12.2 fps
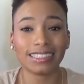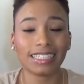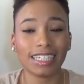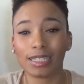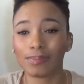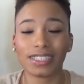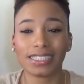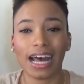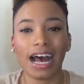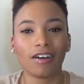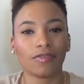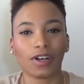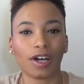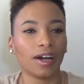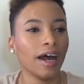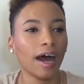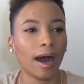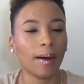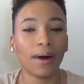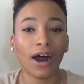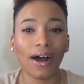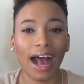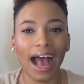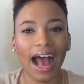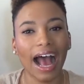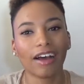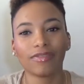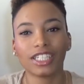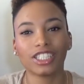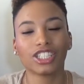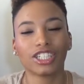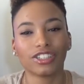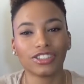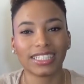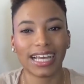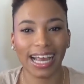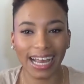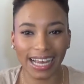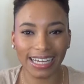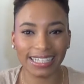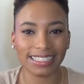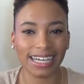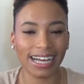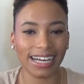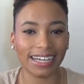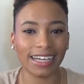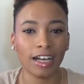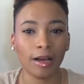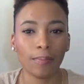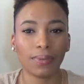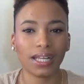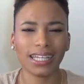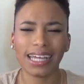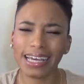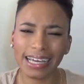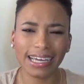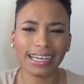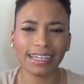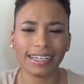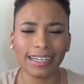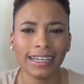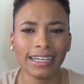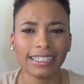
Team staff are about half each other's age and playing in